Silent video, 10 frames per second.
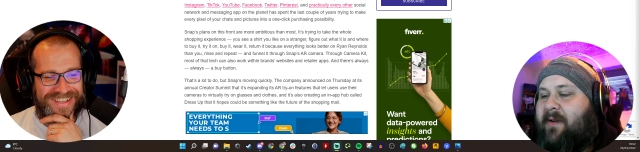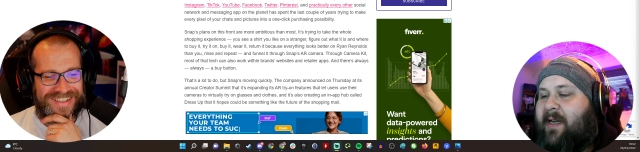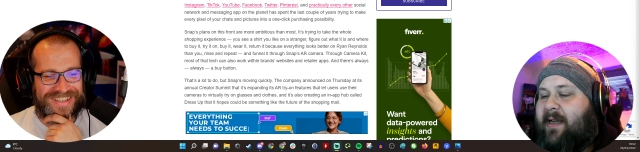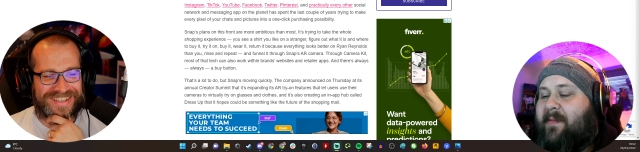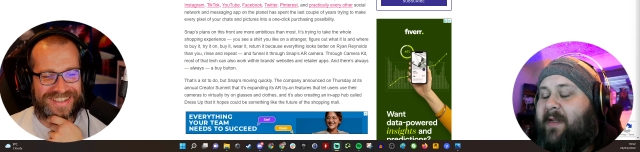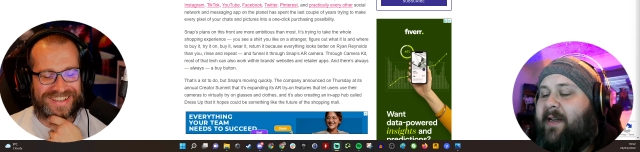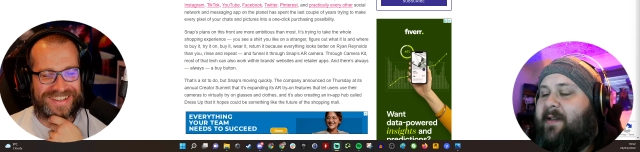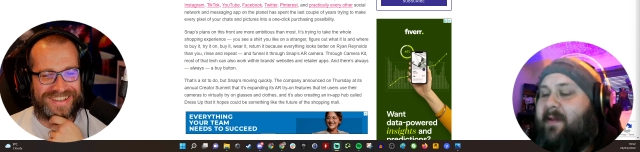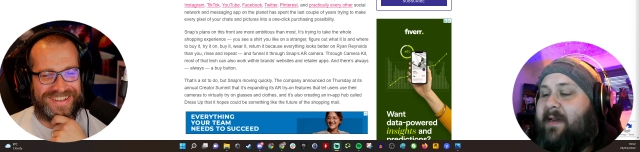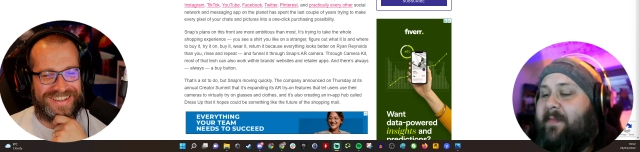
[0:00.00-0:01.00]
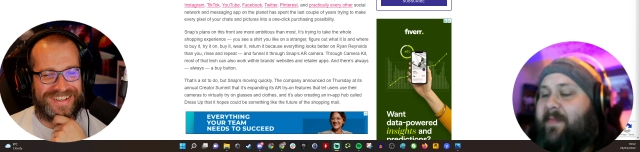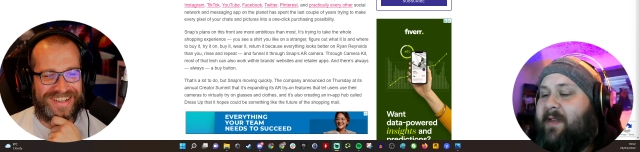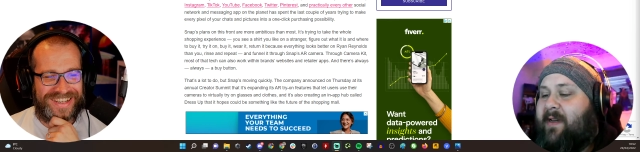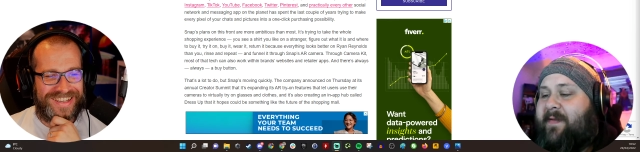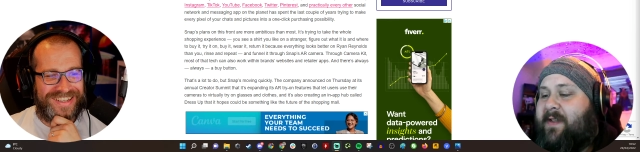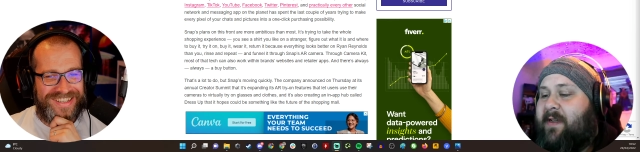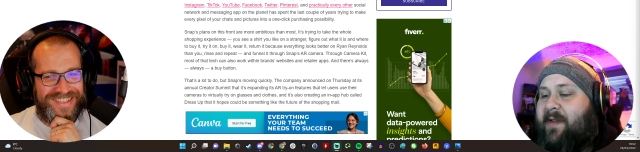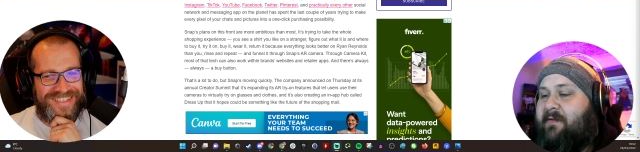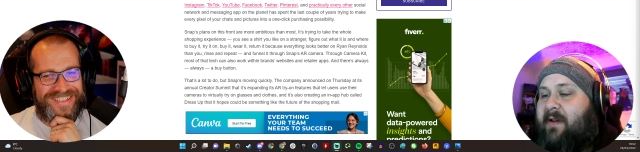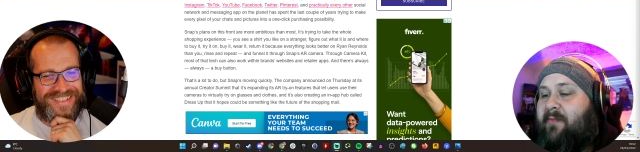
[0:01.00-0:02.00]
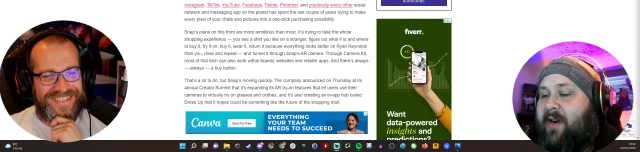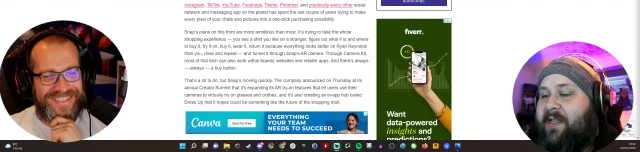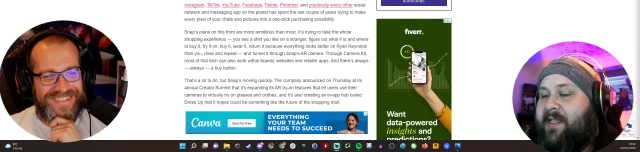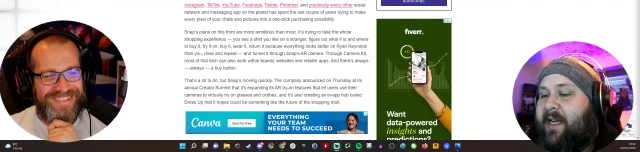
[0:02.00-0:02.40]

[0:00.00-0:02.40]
Speaker 1: I look at it, I'm like uh, like I have to turn my screen brightness